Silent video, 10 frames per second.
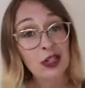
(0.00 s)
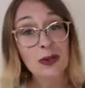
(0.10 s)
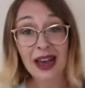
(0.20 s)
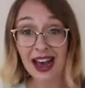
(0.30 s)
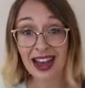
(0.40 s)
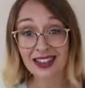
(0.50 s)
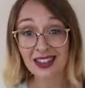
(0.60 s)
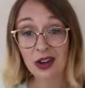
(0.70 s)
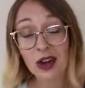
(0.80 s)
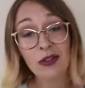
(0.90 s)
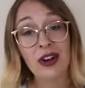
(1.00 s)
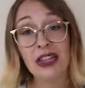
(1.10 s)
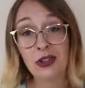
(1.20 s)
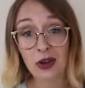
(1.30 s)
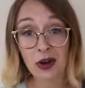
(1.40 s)
to be asked. They're not
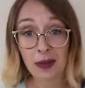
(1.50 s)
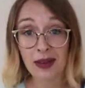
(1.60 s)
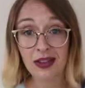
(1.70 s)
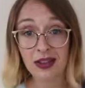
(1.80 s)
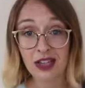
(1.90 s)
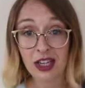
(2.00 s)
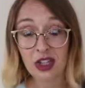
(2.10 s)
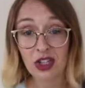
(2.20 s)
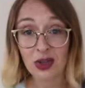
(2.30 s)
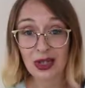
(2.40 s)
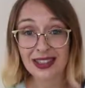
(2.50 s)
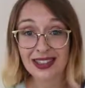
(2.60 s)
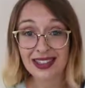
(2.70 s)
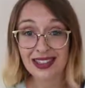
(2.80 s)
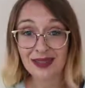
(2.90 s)
afraid to talk about their dietary
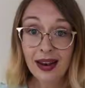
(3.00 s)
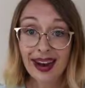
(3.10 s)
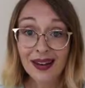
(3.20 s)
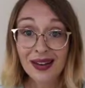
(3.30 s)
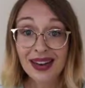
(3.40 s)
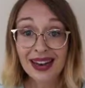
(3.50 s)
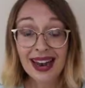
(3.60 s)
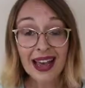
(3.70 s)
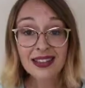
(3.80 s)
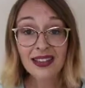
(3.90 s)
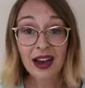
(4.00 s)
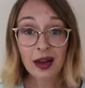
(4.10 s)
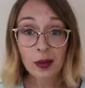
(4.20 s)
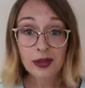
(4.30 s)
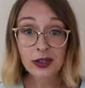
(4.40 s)
choices. Now, next
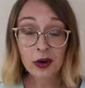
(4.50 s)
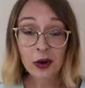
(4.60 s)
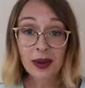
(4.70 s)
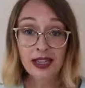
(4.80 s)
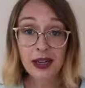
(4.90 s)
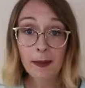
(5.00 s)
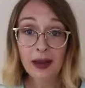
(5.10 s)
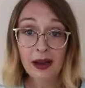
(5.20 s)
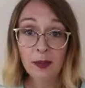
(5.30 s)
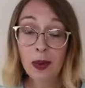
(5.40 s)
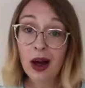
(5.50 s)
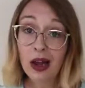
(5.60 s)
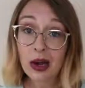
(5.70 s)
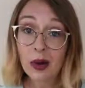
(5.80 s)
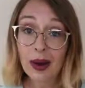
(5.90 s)
I hope to talk a bit about
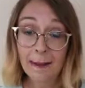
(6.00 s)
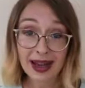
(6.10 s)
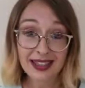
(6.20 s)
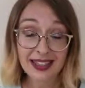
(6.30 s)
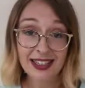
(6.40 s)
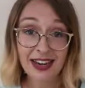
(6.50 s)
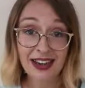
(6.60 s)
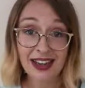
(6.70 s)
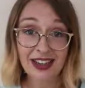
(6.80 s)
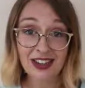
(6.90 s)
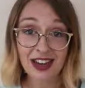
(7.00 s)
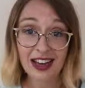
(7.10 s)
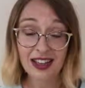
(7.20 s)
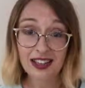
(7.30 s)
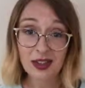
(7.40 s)
palo and pescatarian
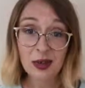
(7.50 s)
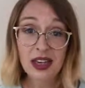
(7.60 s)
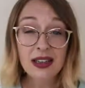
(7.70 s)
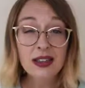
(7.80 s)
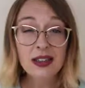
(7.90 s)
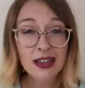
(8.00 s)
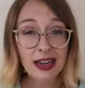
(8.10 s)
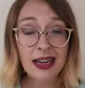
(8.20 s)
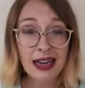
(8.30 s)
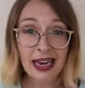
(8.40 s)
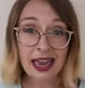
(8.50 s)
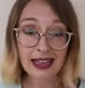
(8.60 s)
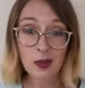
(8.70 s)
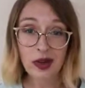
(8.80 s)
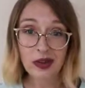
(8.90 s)
diets. So these are slightly
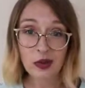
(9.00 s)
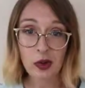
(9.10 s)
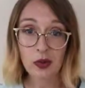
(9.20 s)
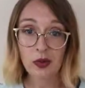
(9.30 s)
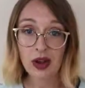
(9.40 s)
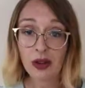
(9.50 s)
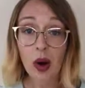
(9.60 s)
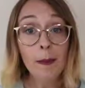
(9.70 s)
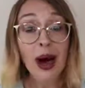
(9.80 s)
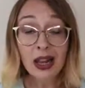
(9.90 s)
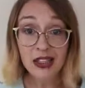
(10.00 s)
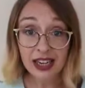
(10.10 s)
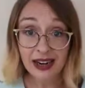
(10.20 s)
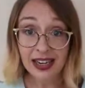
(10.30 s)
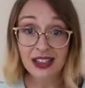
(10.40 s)
less well known. Now, a
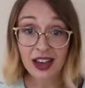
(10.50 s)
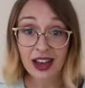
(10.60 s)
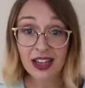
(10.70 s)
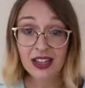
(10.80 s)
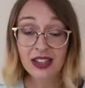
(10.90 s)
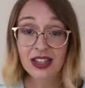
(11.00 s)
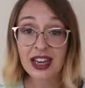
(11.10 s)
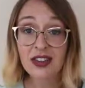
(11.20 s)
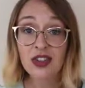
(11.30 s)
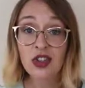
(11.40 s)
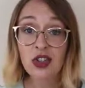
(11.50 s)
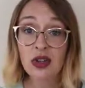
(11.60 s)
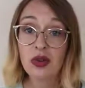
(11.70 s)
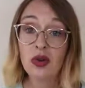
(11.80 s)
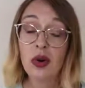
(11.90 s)
pollotarian diet tends
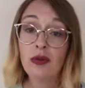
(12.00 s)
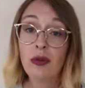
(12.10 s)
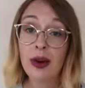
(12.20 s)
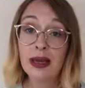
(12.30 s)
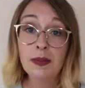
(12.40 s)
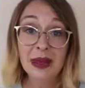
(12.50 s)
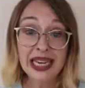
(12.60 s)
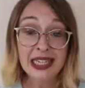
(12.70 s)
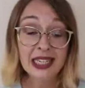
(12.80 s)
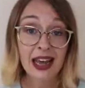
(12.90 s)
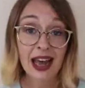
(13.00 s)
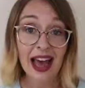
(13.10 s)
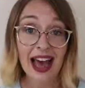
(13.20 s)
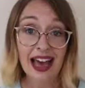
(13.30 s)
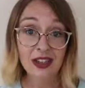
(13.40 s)
to avoid meat
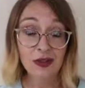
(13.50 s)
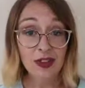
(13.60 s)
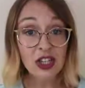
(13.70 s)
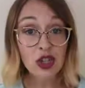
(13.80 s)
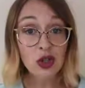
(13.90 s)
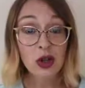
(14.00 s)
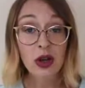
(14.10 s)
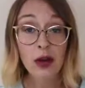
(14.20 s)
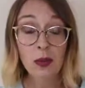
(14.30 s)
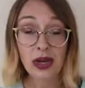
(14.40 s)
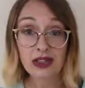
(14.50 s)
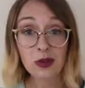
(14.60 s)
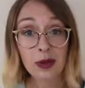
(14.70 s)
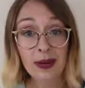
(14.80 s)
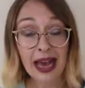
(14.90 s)
and fish, but is
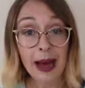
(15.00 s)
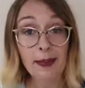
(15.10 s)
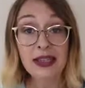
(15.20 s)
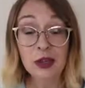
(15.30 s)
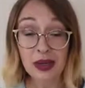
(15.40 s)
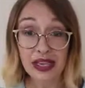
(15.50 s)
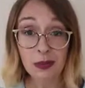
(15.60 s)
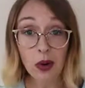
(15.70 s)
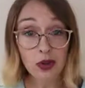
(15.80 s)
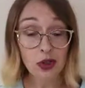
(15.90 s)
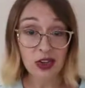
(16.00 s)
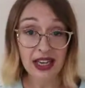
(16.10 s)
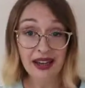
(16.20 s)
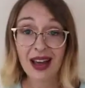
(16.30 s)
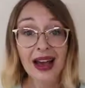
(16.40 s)
normally happy to eat
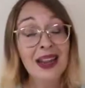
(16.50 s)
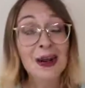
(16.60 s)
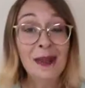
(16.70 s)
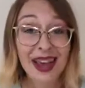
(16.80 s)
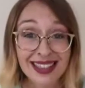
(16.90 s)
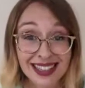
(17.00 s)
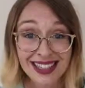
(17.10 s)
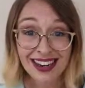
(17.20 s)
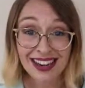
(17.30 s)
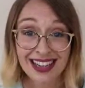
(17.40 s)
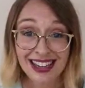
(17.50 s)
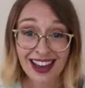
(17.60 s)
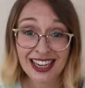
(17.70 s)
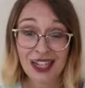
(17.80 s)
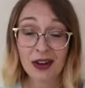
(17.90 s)
poultry. And then a pescatarian
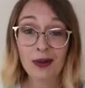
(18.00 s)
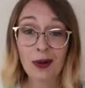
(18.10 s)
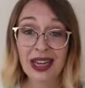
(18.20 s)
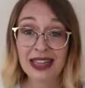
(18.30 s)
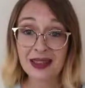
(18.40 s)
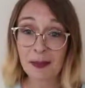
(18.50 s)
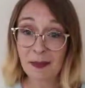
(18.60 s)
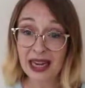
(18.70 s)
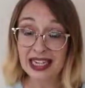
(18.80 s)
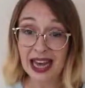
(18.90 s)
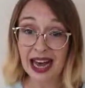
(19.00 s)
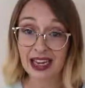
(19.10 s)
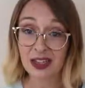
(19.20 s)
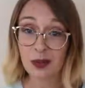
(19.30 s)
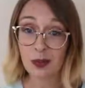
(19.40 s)
diet avoids meat
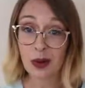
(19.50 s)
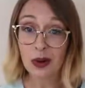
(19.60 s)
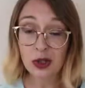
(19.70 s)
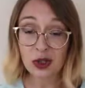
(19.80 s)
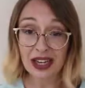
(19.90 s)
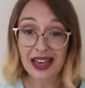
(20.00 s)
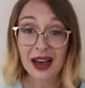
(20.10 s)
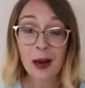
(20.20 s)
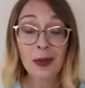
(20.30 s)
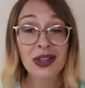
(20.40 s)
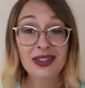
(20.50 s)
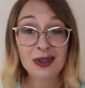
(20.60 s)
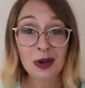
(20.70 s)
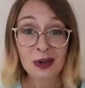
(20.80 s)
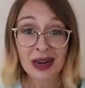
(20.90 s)
and poultry, but is
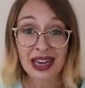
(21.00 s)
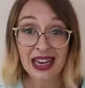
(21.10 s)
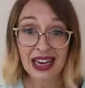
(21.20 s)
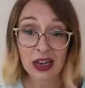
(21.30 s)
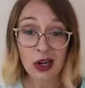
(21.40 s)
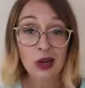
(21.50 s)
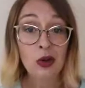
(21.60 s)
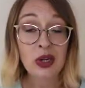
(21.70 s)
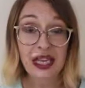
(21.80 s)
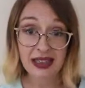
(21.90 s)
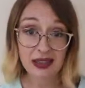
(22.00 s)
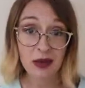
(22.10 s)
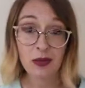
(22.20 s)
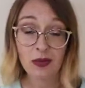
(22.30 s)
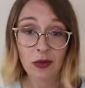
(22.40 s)
normally including
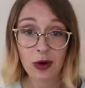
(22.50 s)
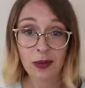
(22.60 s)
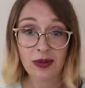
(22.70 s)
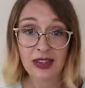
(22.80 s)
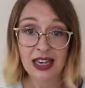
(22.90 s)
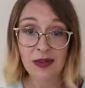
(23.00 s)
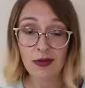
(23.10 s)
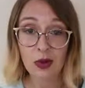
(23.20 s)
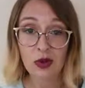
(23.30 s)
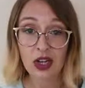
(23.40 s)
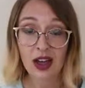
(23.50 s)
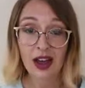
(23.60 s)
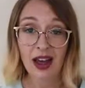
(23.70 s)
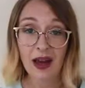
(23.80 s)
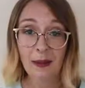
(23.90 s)
some form of seafood.
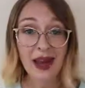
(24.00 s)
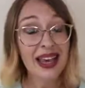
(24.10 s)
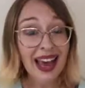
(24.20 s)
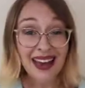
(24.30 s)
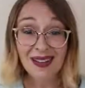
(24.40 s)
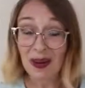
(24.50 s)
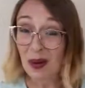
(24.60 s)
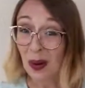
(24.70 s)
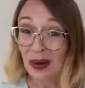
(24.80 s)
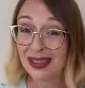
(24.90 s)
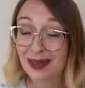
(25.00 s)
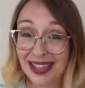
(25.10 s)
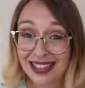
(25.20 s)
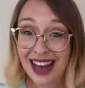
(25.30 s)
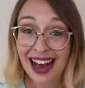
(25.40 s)
Um, again, always
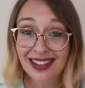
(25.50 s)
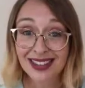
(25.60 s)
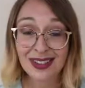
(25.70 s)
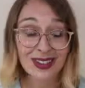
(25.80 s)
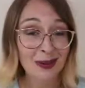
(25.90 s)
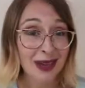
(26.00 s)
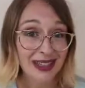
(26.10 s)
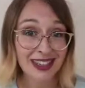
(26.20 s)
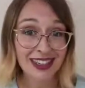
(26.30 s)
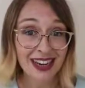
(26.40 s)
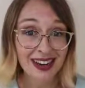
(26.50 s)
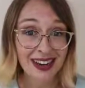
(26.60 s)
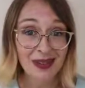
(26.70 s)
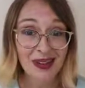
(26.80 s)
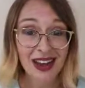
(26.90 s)
best to ask, does your
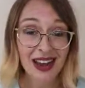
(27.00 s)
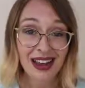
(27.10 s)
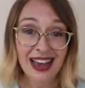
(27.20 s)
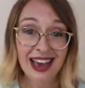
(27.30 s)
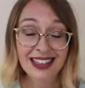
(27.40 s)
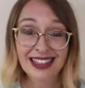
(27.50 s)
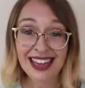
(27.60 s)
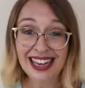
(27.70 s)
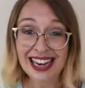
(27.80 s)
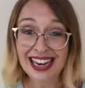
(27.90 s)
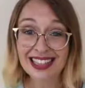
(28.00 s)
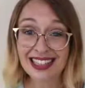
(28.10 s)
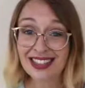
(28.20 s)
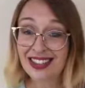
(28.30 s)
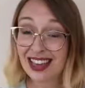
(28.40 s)
pescatarian guest eat
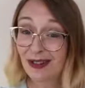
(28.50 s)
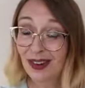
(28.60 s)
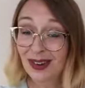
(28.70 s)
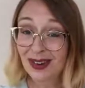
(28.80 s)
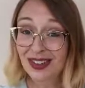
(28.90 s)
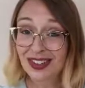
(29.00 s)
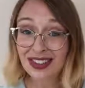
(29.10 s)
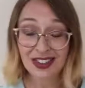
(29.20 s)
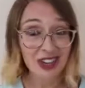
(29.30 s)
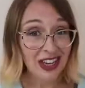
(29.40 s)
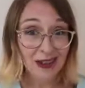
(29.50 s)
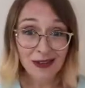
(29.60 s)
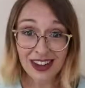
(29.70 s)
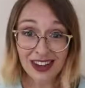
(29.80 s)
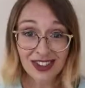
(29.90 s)
seafood,
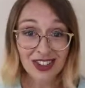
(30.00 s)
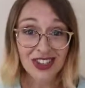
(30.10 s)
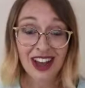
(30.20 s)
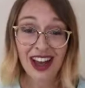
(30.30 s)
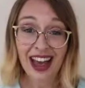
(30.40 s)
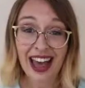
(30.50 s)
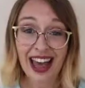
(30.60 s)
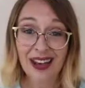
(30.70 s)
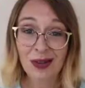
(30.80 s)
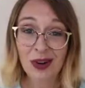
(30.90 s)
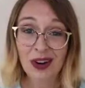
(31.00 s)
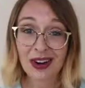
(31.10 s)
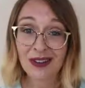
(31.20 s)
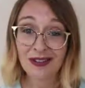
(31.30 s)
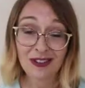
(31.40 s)
shellfish, um,
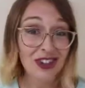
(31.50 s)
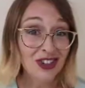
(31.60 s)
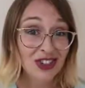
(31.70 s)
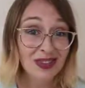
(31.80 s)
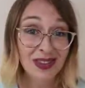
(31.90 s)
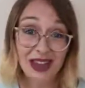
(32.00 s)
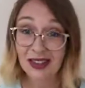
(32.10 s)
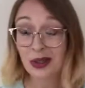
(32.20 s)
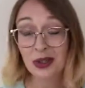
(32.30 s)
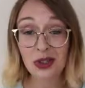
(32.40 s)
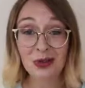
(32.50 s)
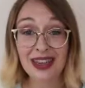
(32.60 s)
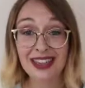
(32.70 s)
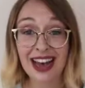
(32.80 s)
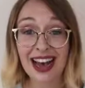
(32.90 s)
or fish, it's always just
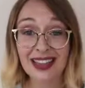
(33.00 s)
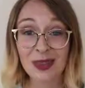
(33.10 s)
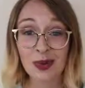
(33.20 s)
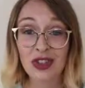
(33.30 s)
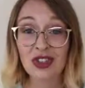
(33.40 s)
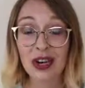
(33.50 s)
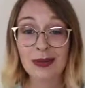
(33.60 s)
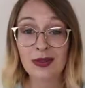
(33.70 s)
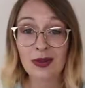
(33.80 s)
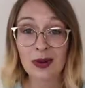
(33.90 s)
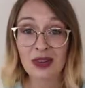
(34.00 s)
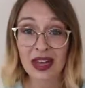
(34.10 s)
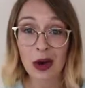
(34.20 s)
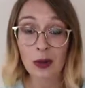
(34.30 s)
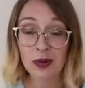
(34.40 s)
best to ask which types of foods
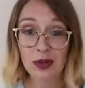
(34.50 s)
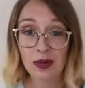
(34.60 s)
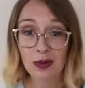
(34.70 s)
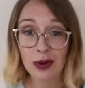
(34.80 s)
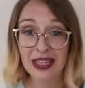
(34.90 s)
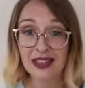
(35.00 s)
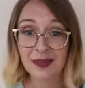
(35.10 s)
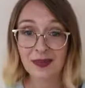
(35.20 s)
they hope to avoid.